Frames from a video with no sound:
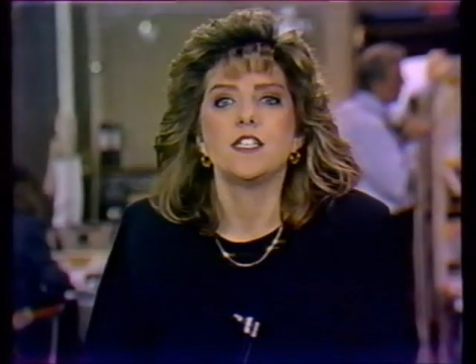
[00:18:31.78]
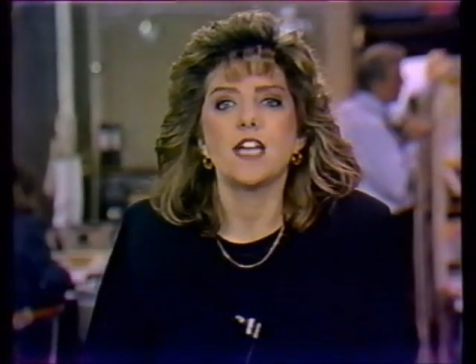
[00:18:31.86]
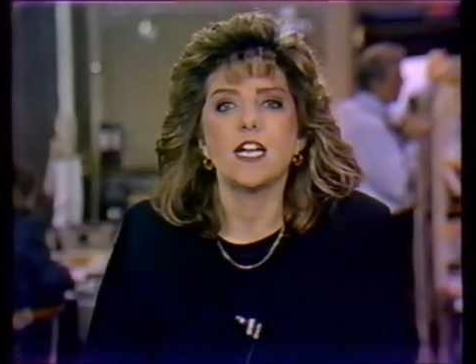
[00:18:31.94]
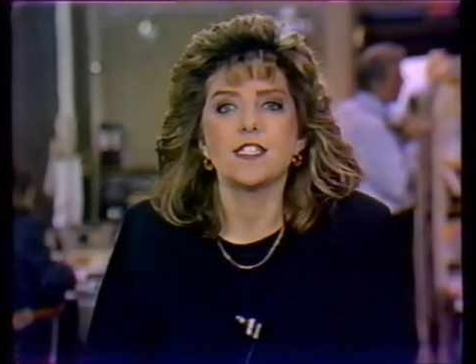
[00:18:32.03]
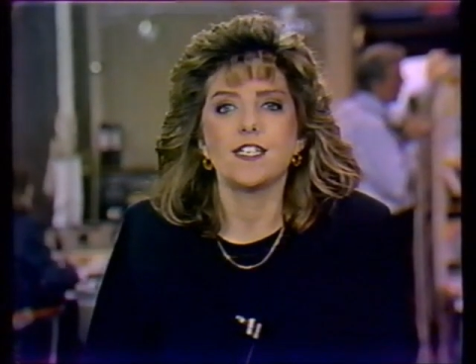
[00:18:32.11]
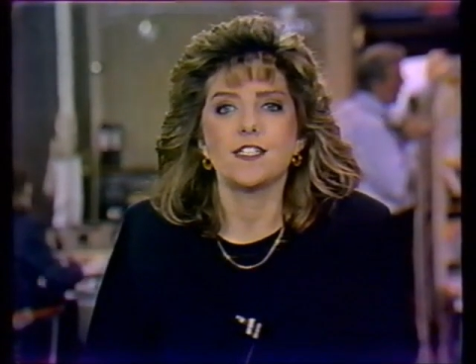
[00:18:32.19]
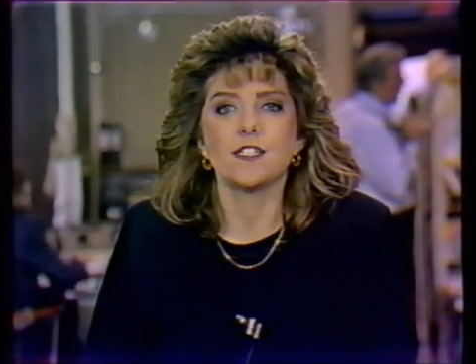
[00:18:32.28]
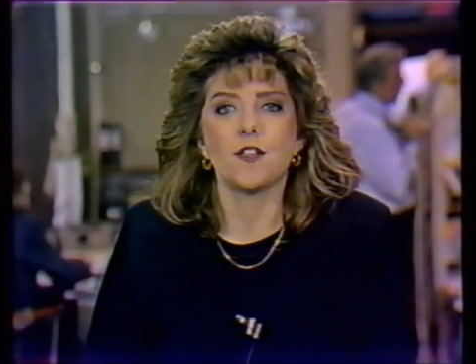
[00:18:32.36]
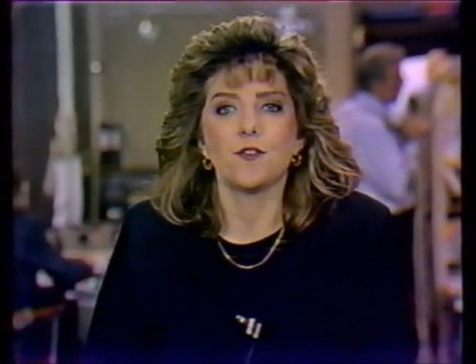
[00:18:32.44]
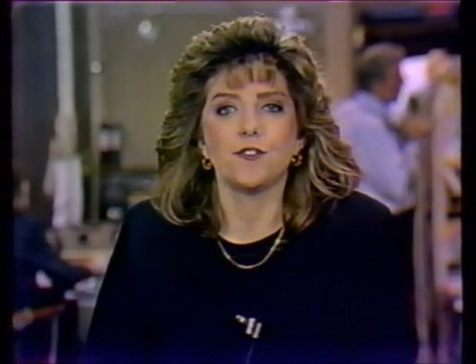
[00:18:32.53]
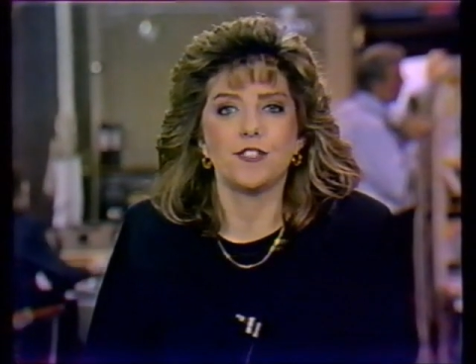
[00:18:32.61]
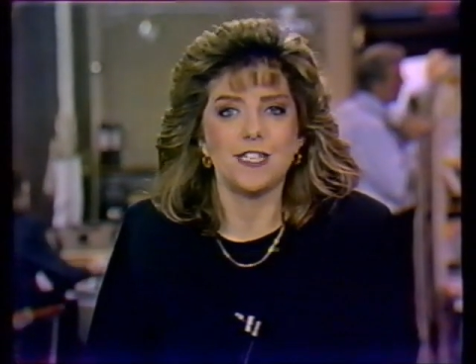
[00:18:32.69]
Don says
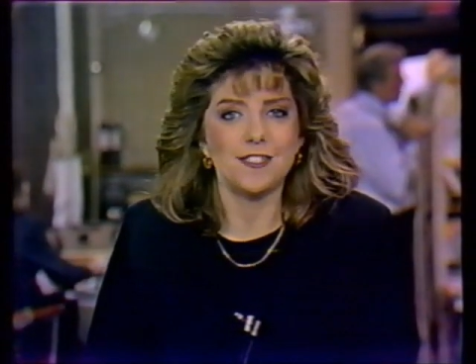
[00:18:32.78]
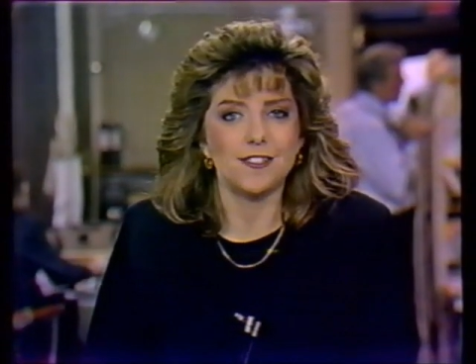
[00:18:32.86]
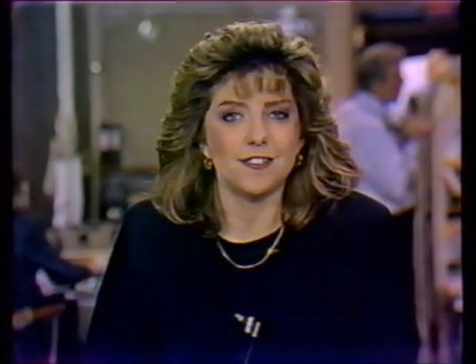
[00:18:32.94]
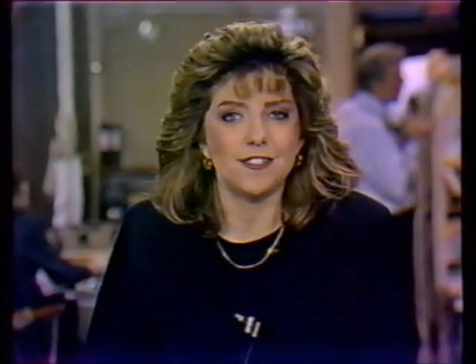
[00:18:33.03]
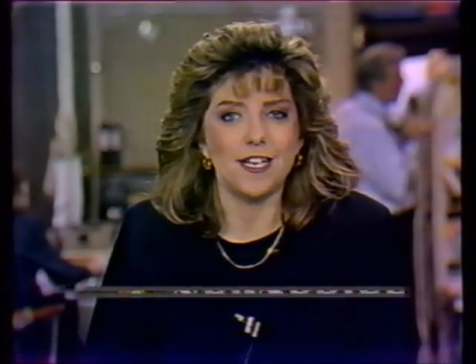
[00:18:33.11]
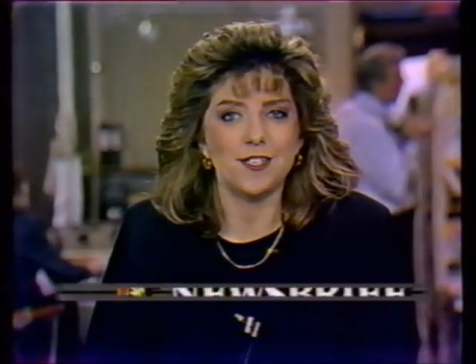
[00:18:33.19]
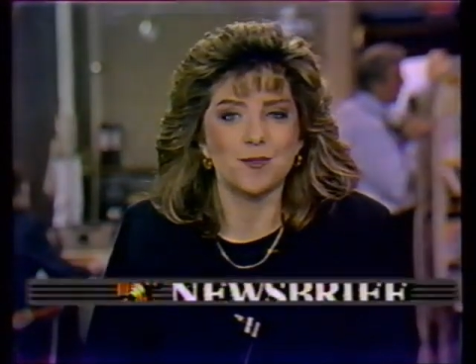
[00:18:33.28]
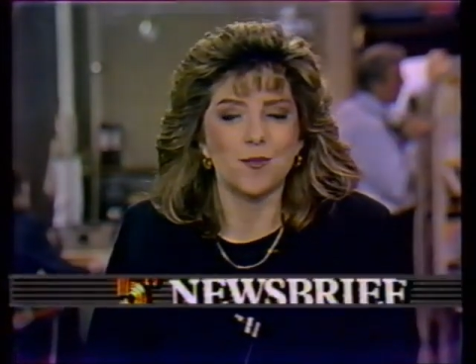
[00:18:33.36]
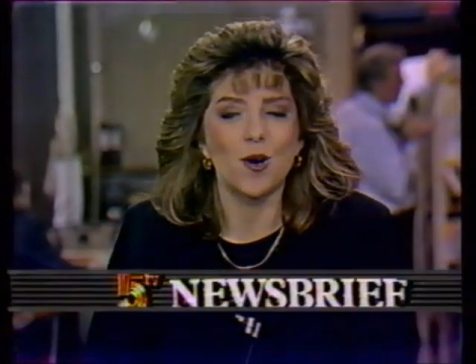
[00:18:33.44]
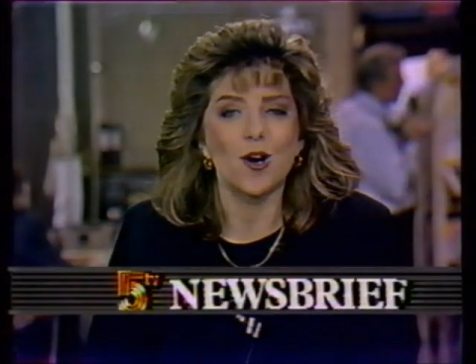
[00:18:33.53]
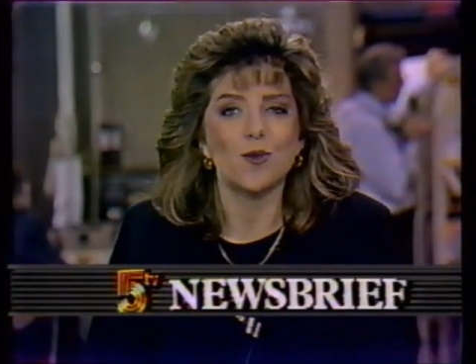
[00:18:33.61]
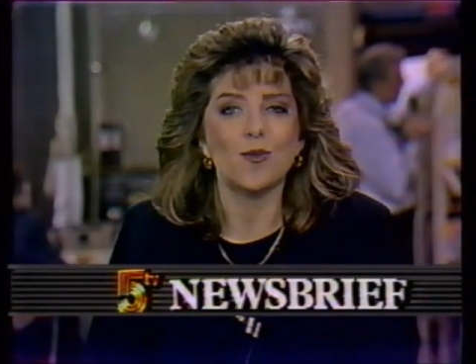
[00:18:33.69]
another decent day
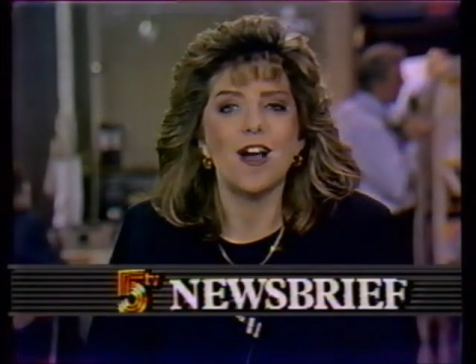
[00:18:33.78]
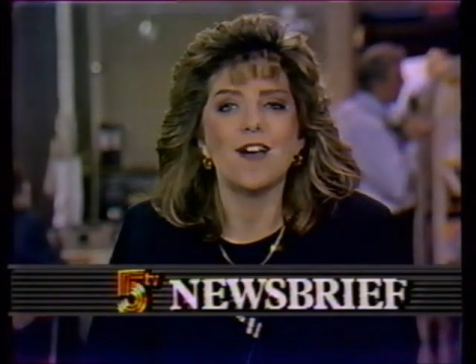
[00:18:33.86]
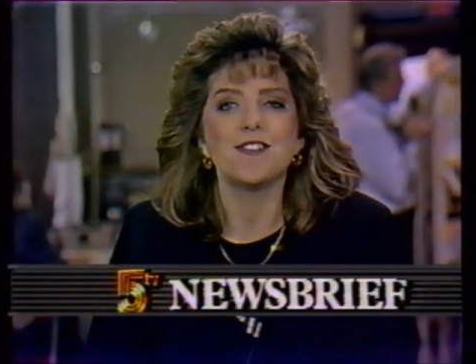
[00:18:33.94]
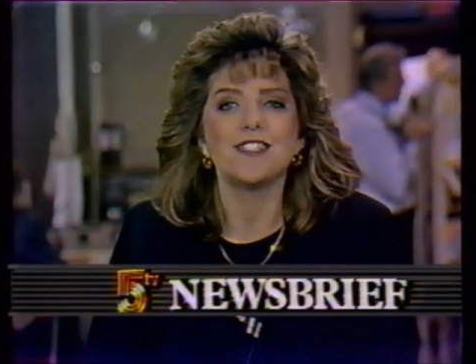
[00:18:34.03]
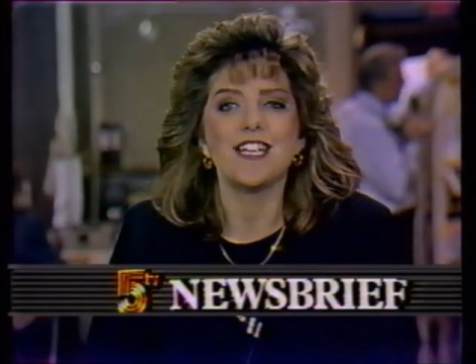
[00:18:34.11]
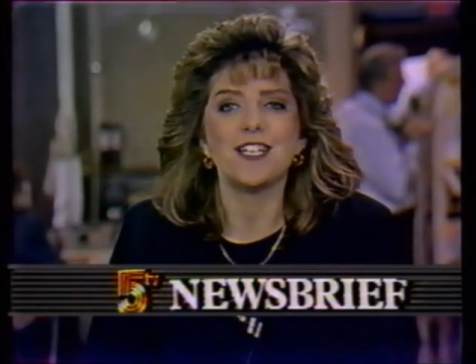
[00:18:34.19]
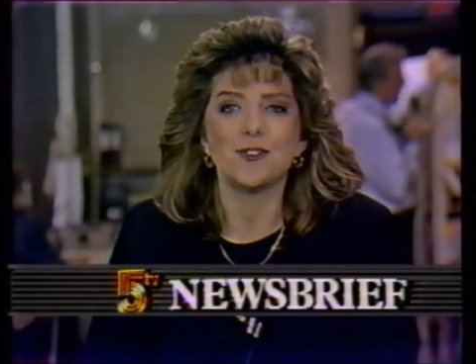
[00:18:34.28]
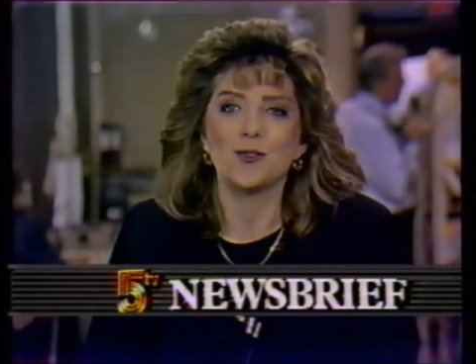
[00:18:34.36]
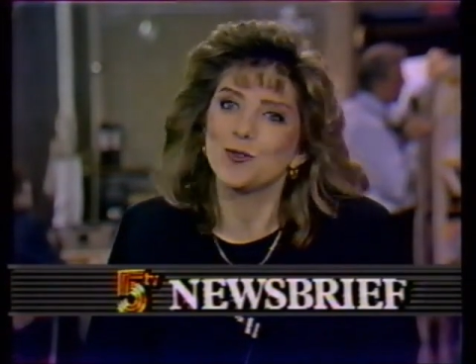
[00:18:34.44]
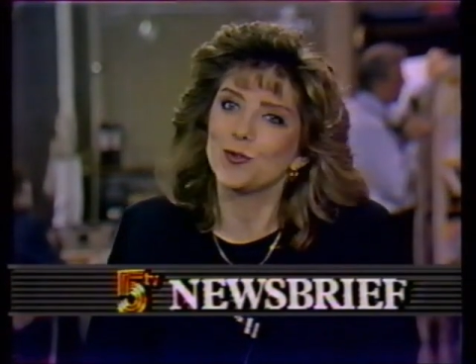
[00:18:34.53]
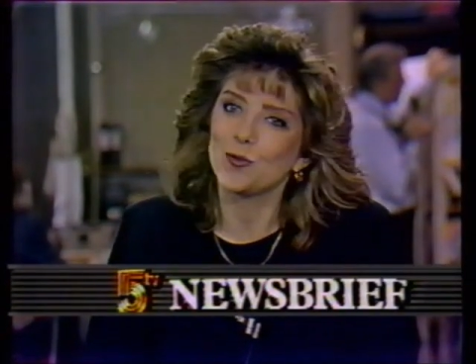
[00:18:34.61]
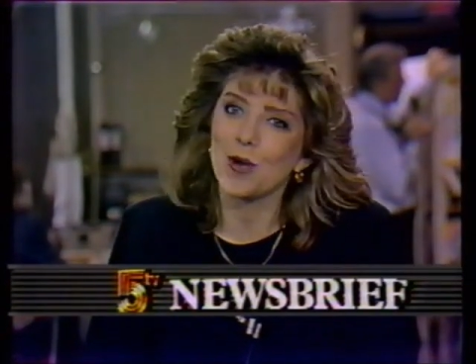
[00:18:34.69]
tomorrow. We'll have the day's
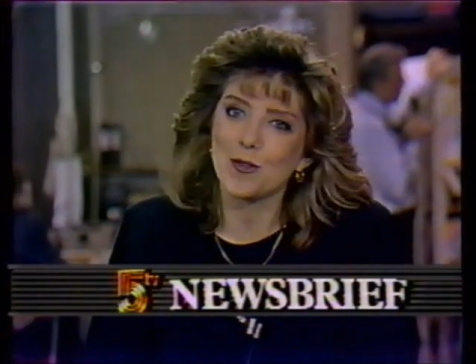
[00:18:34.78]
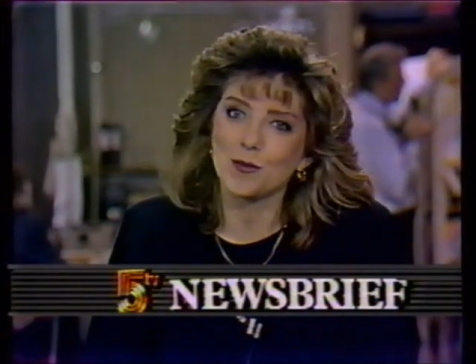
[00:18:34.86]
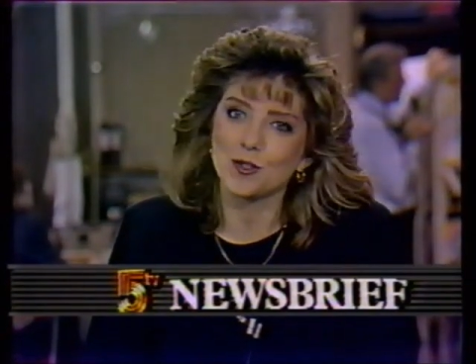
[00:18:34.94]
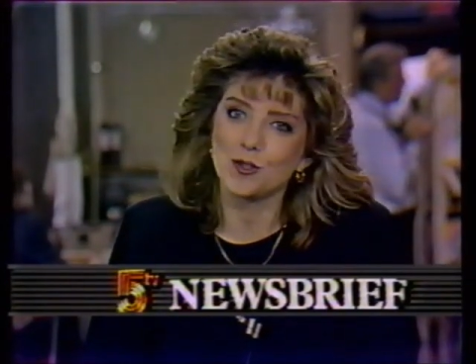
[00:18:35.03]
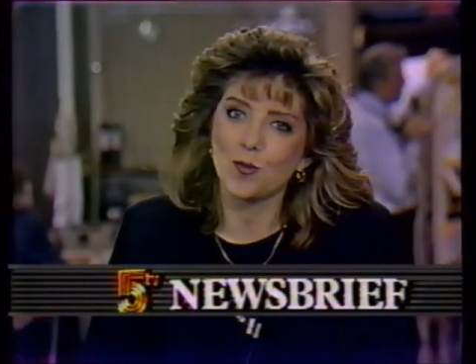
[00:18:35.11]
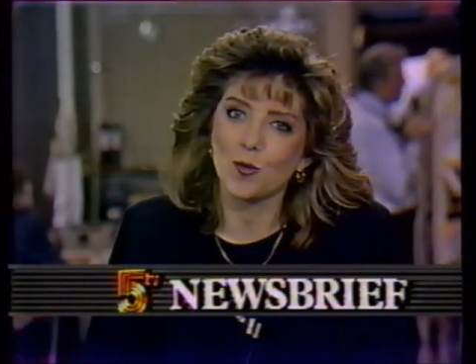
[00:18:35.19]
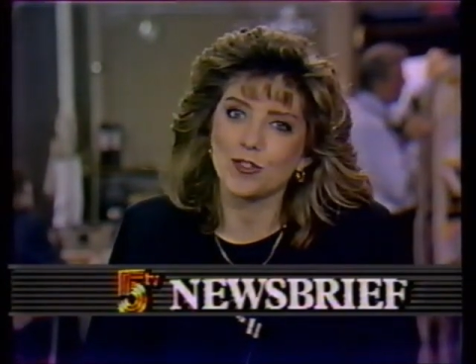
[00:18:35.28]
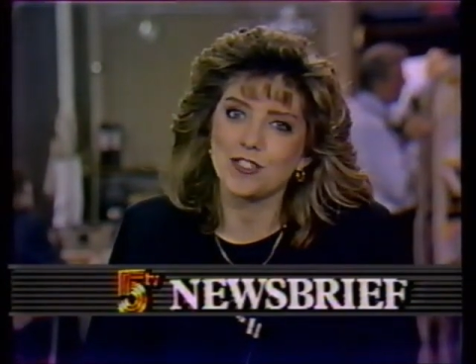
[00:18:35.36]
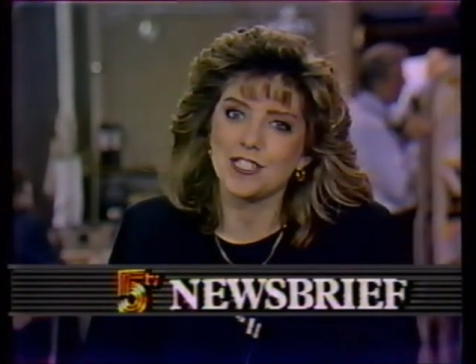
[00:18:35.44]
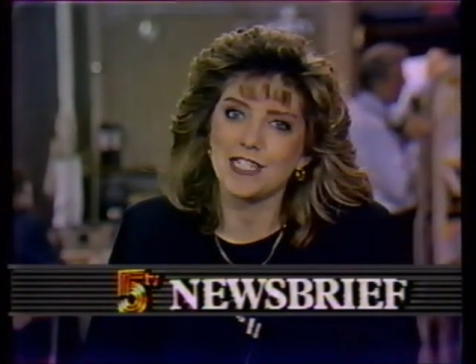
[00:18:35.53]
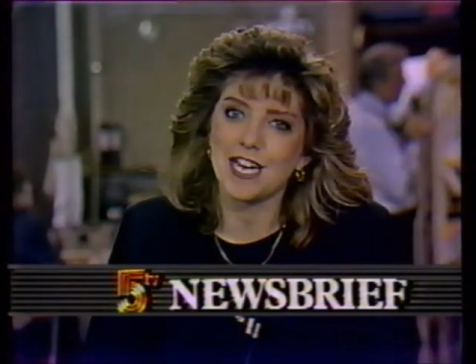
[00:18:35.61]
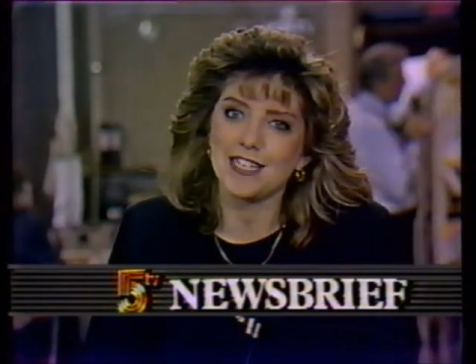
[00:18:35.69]
news, weather, and
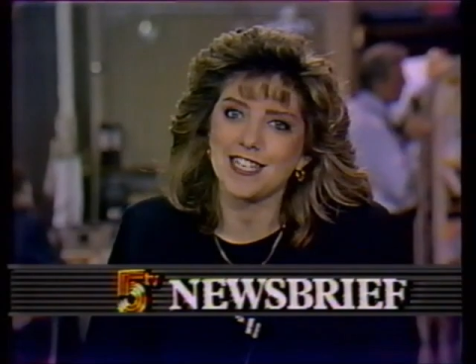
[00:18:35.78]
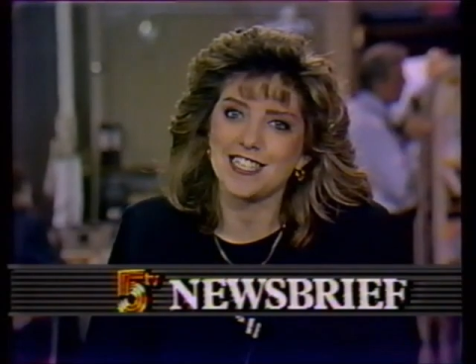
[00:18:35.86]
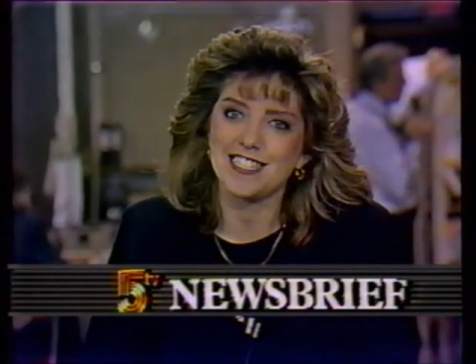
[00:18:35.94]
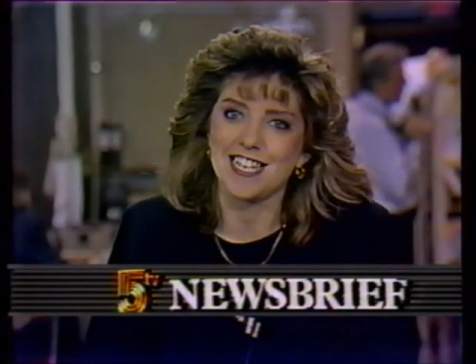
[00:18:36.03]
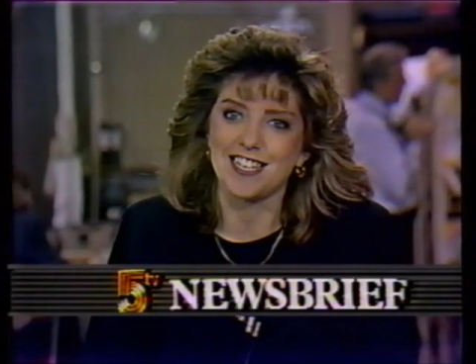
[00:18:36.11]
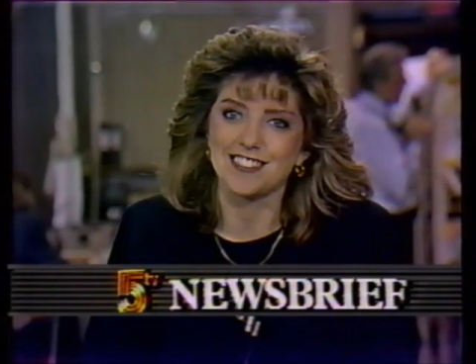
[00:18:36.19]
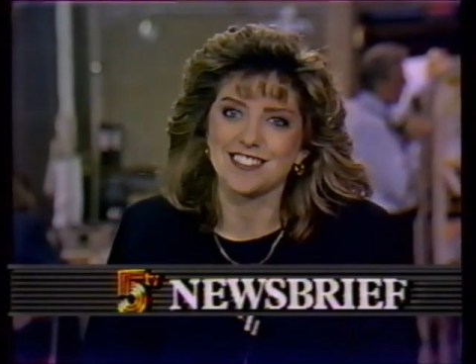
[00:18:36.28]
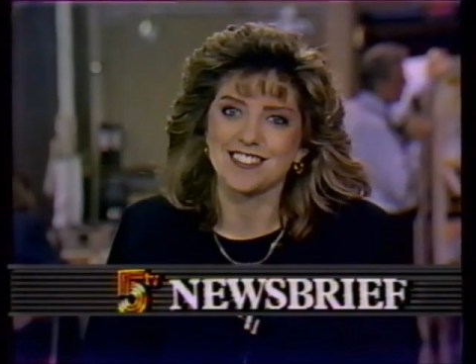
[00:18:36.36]
sports tonight at 10.